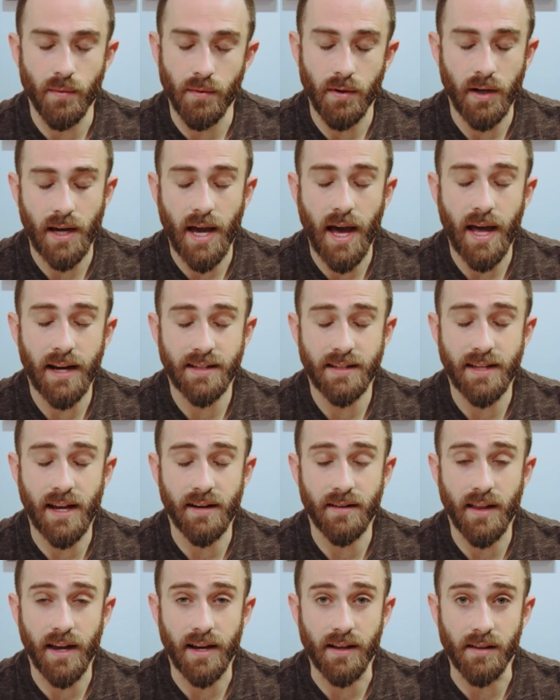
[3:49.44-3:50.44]
it kind of
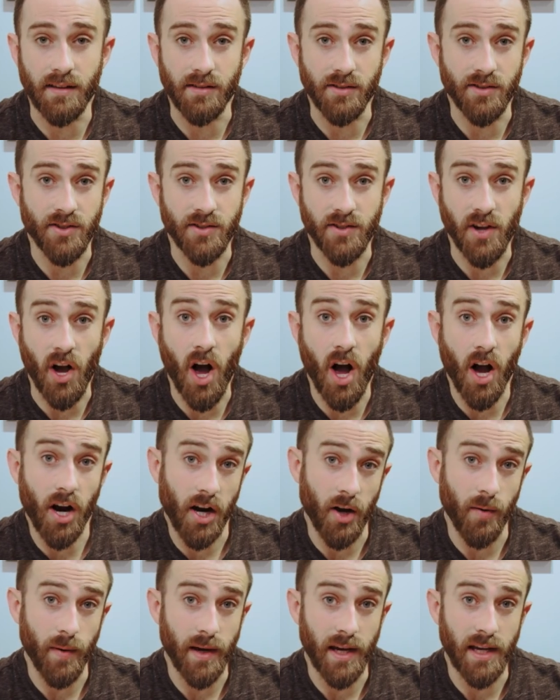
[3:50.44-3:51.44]
sounded like a little saw
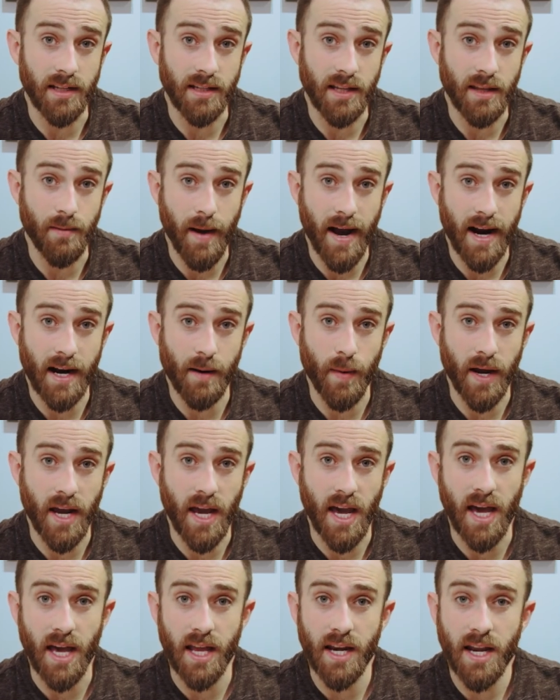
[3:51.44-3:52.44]
going into the back of my
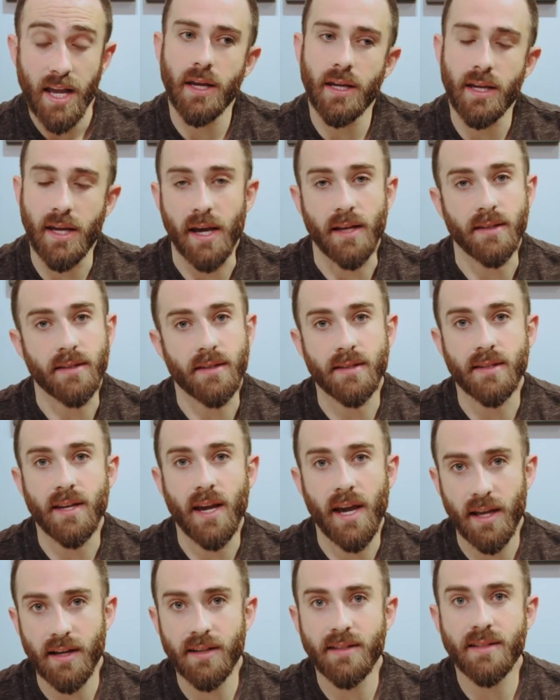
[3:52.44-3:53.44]
head. Yes,
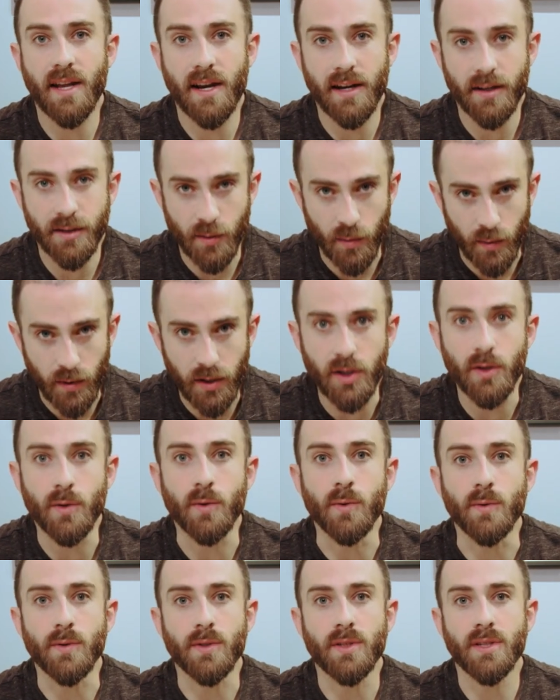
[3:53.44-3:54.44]
anesthetics were
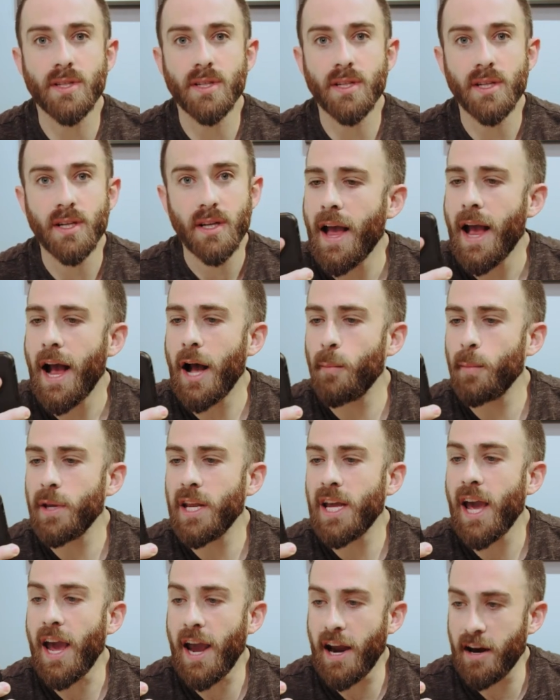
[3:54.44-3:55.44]
used. How
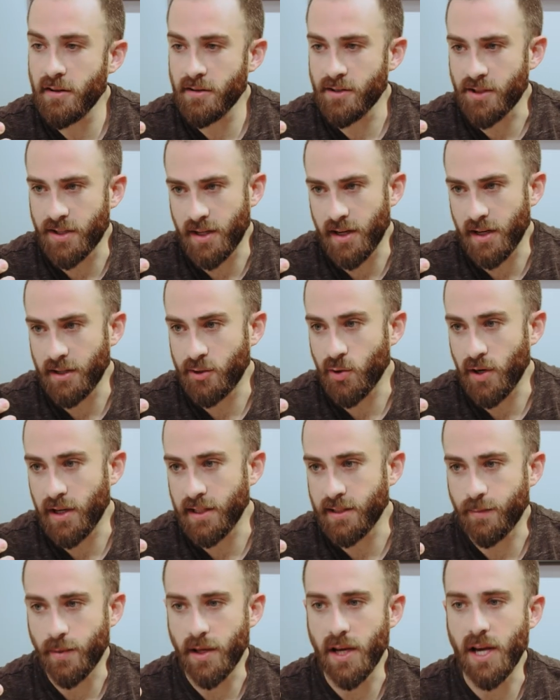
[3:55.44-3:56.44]
many hairs did I
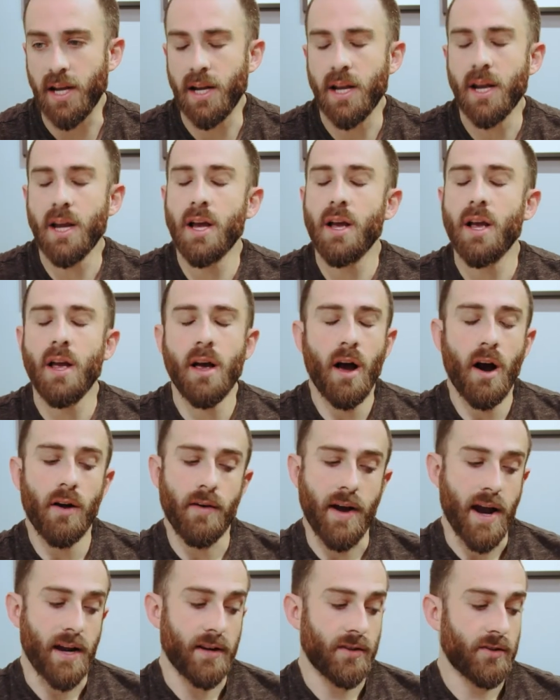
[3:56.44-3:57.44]
transplant? All
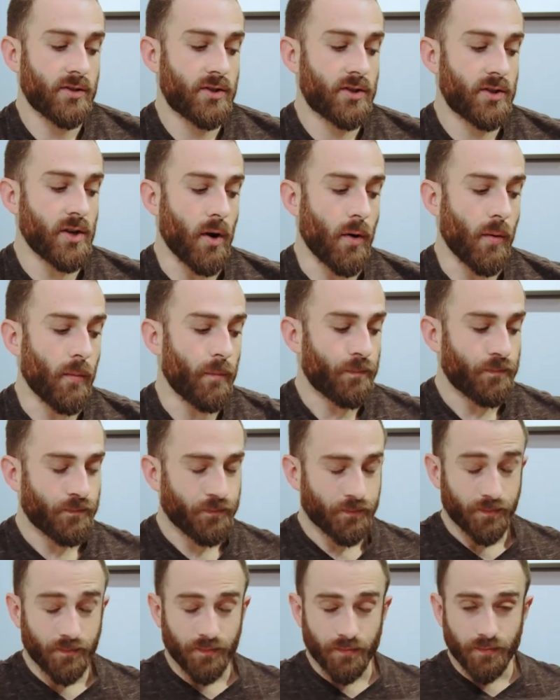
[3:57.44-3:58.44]
right, so
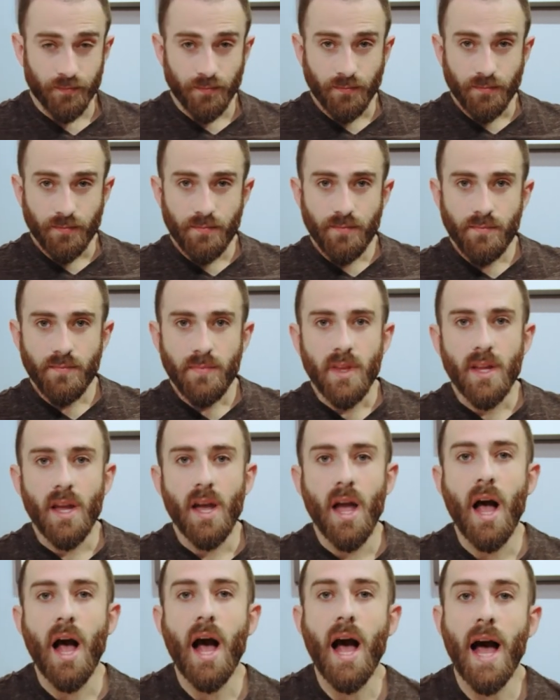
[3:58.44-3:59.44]

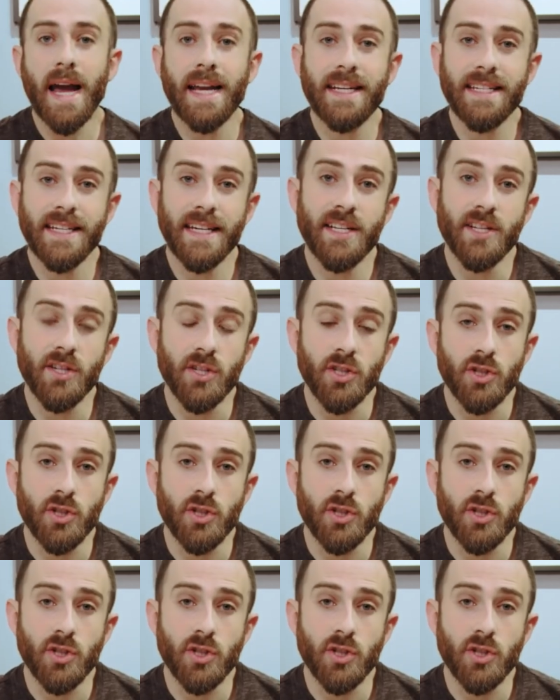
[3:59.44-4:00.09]
I did